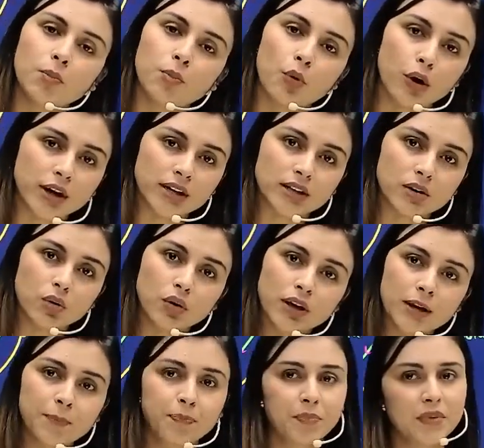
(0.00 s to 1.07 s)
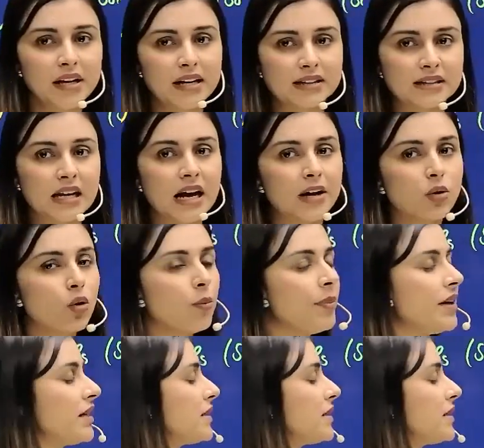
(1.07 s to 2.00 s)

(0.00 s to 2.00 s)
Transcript: point okay yes i hope it is